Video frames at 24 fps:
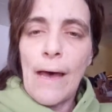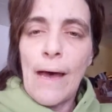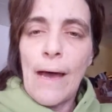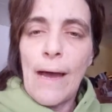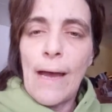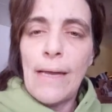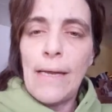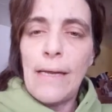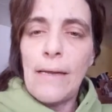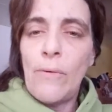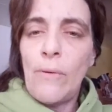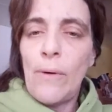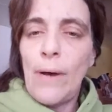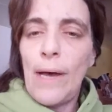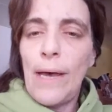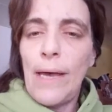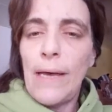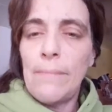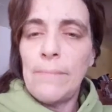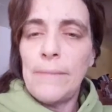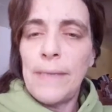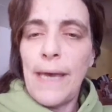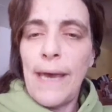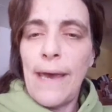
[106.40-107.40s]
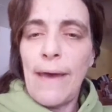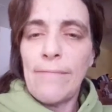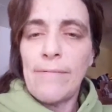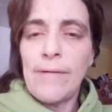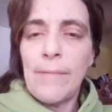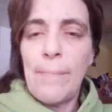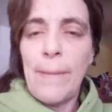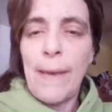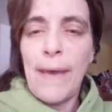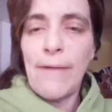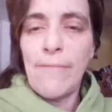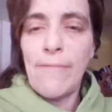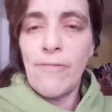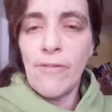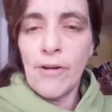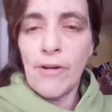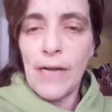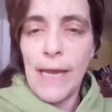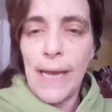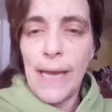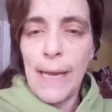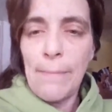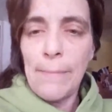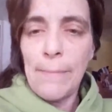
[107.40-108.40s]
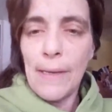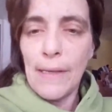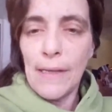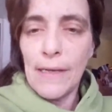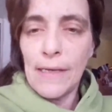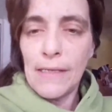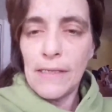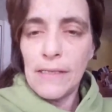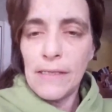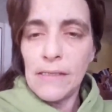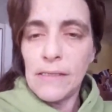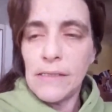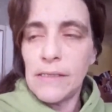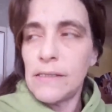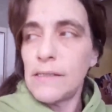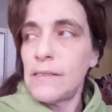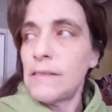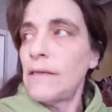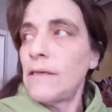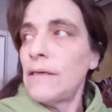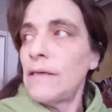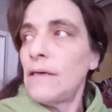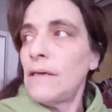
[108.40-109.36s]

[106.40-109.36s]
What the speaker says: I didn't want him to have to pay for an ambulance.